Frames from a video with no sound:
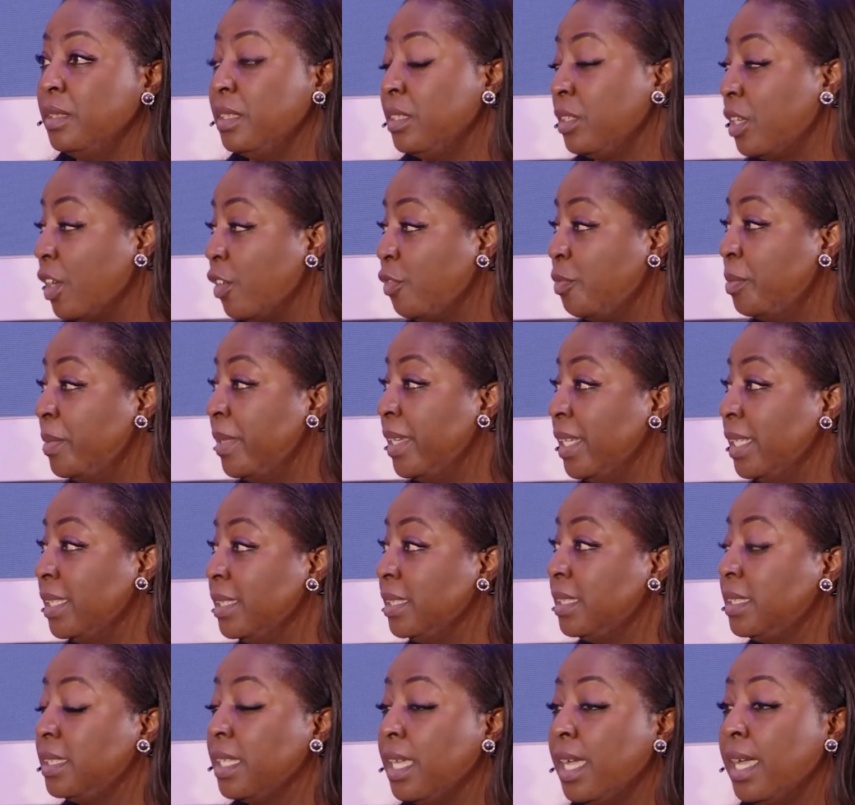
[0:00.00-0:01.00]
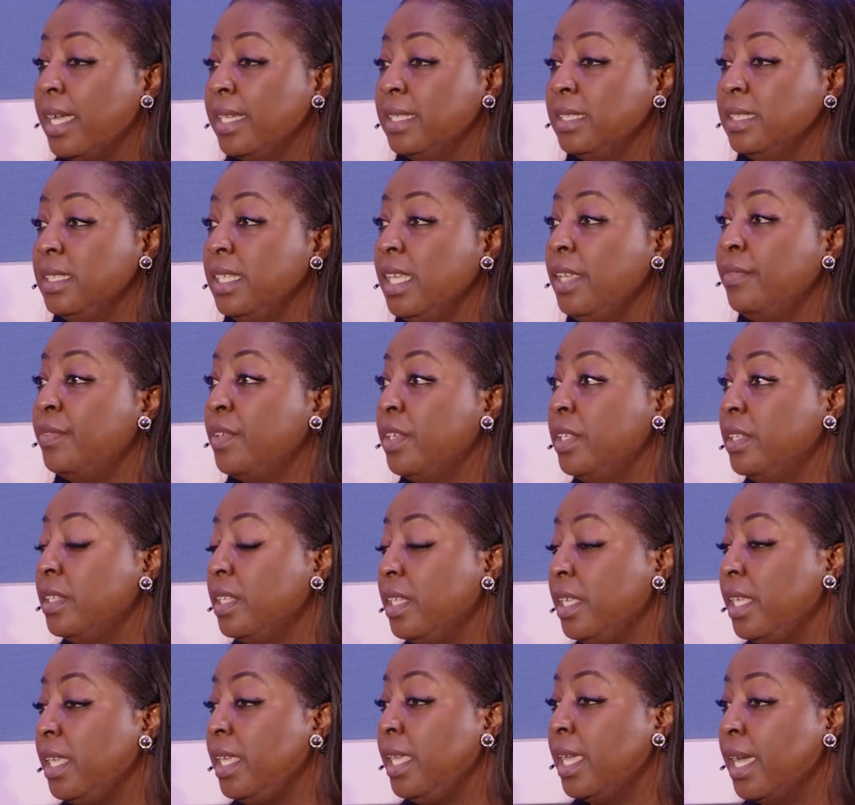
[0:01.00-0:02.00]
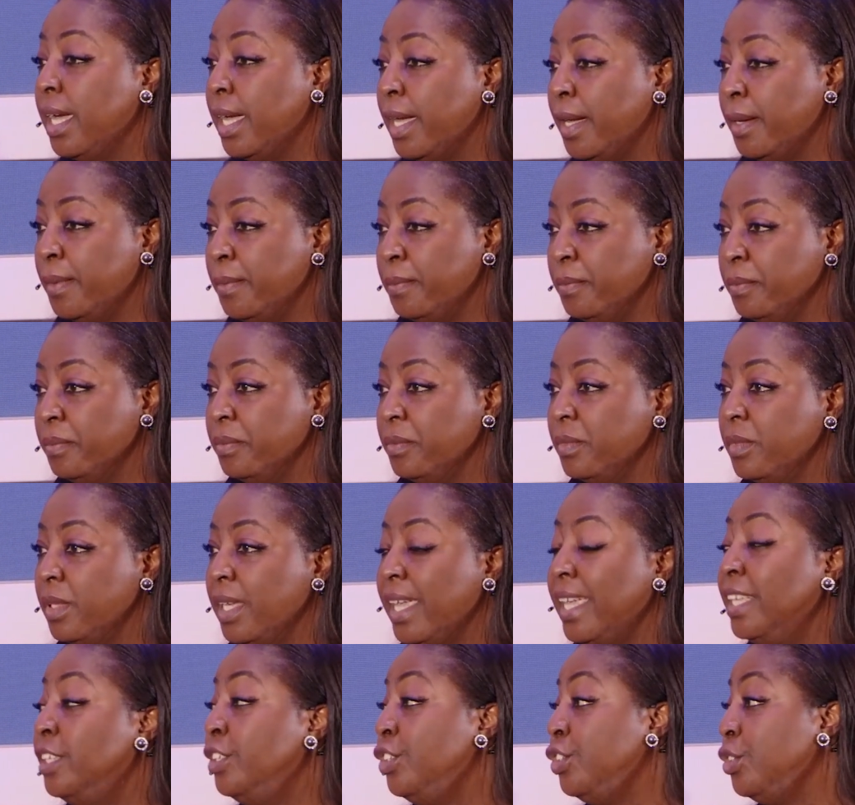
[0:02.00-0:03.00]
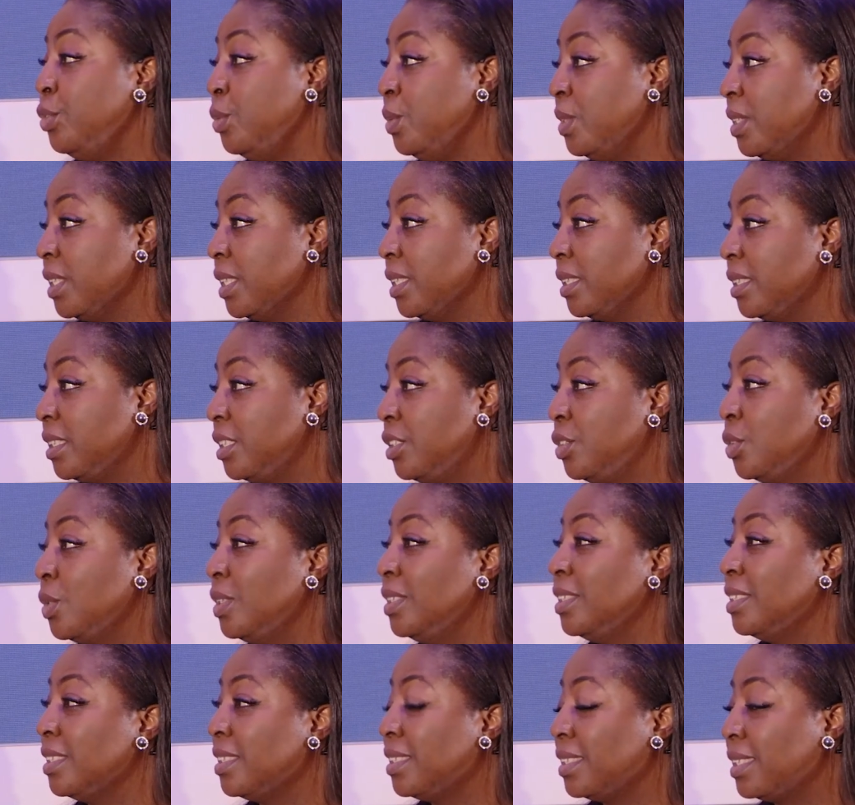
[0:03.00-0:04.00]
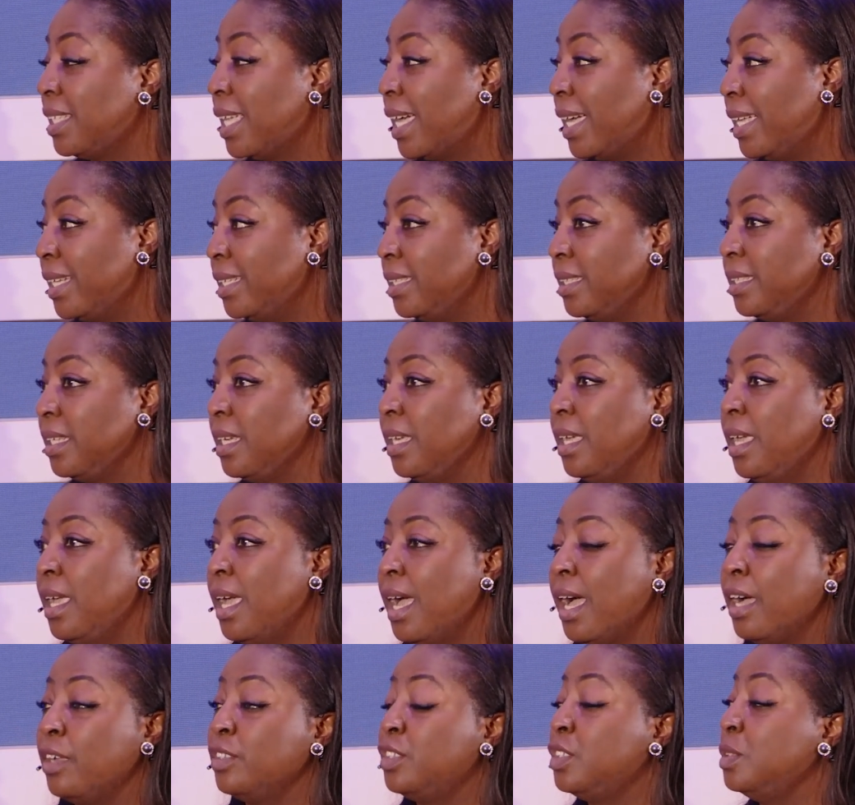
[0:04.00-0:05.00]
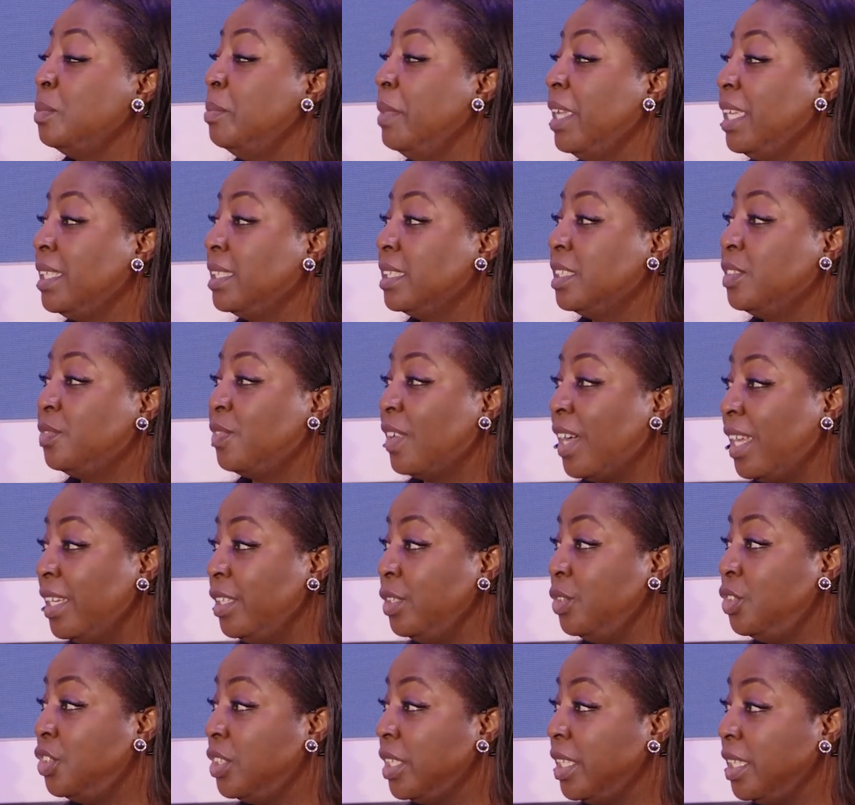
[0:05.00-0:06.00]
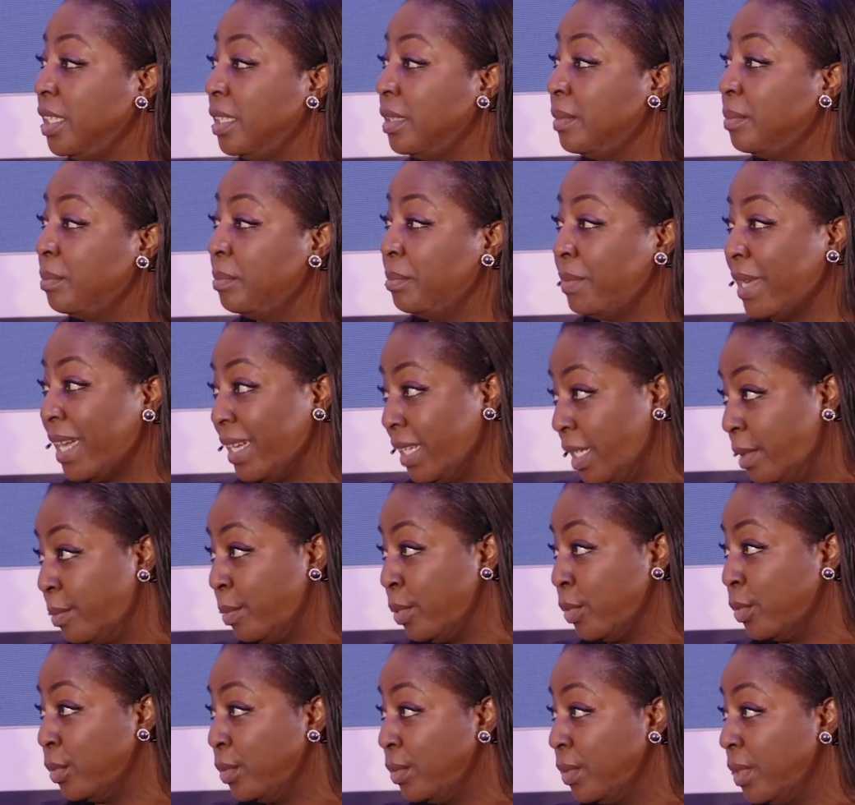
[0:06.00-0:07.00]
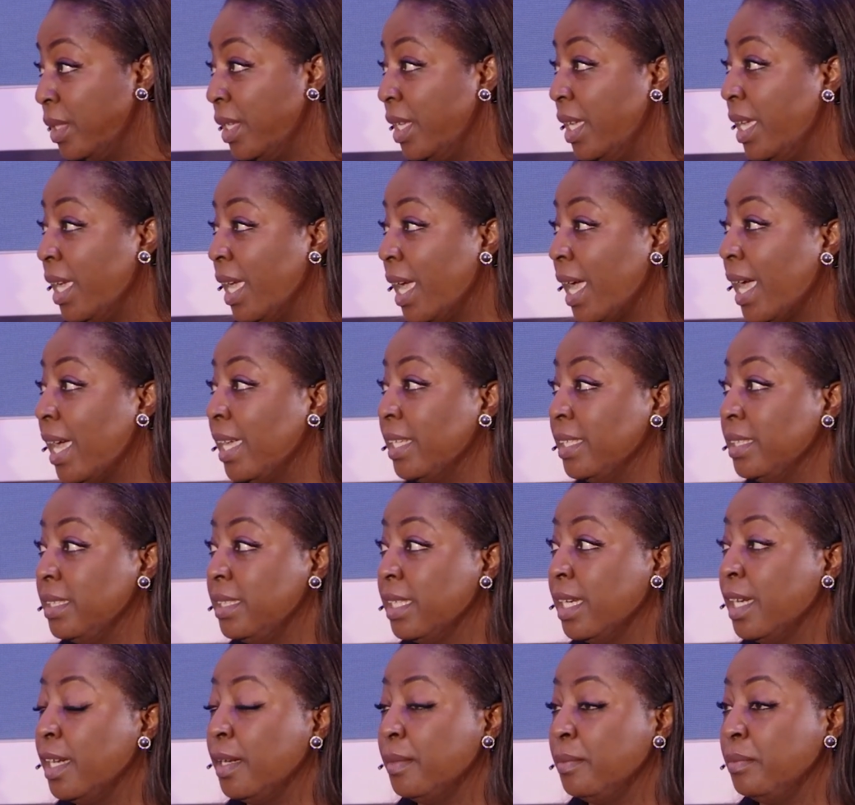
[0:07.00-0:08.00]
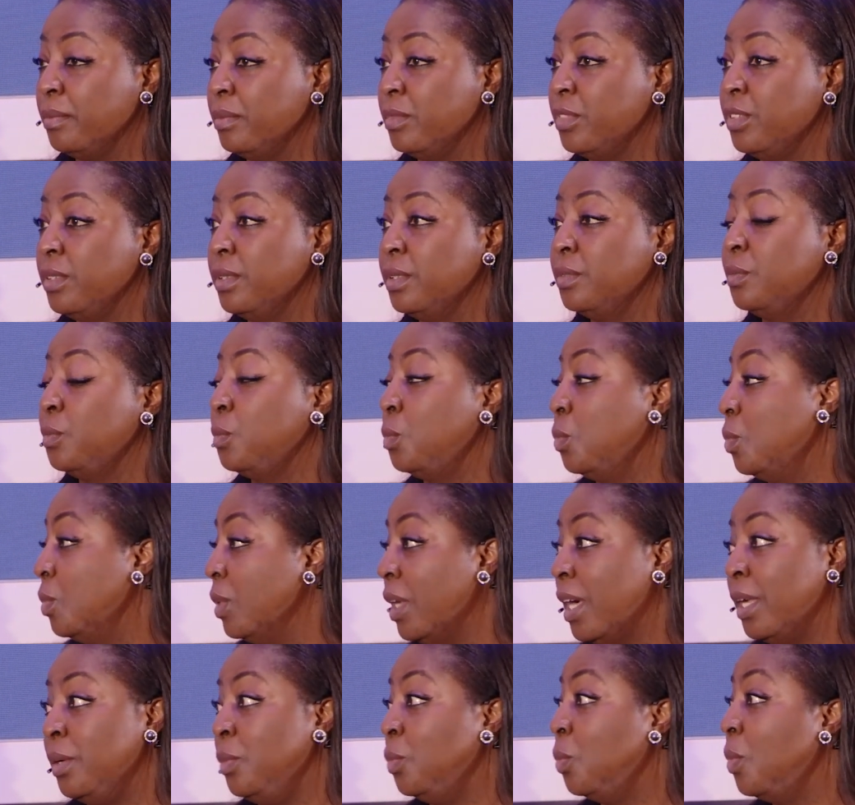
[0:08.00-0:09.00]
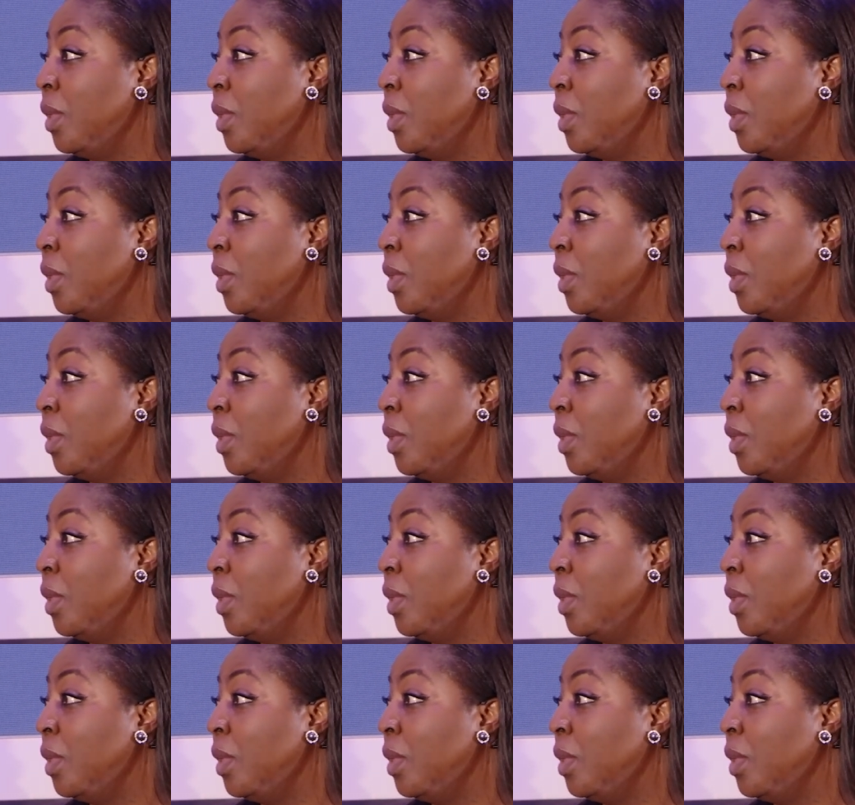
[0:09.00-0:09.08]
governments, and even the end users to understand how to make this value chain bankable and